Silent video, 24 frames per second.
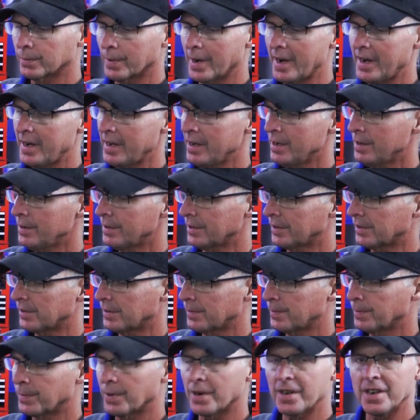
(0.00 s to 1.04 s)
radio. It's
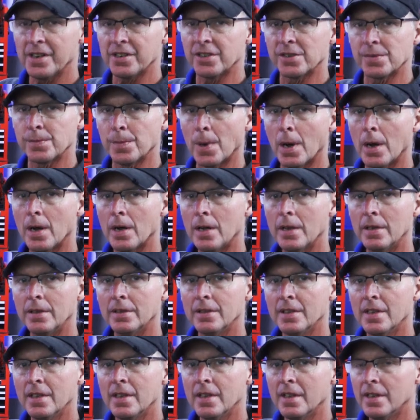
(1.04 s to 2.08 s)
pretty small.
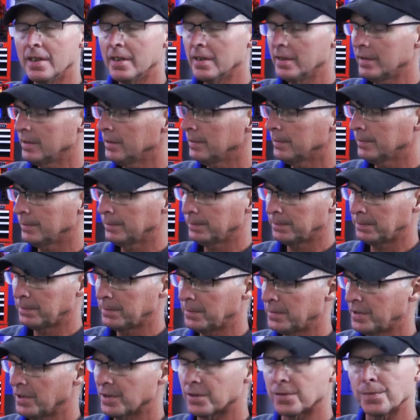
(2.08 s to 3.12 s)

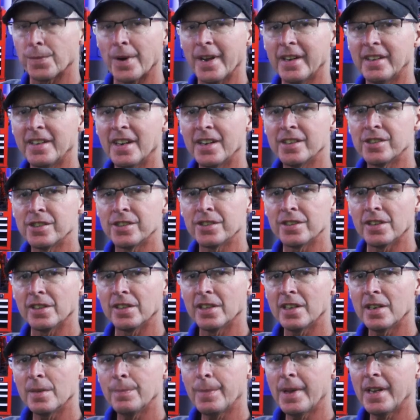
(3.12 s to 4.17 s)
The spring tension's a
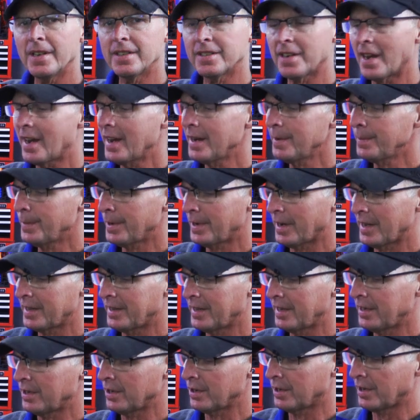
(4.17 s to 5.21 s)
little bit tight, but I
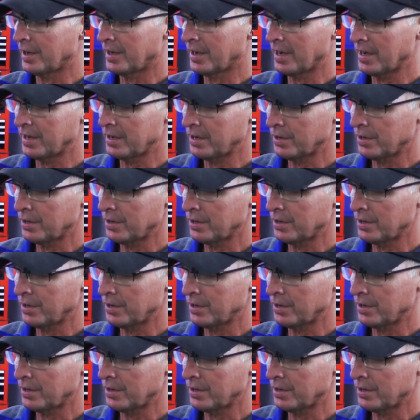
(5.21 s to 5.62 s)
think you could get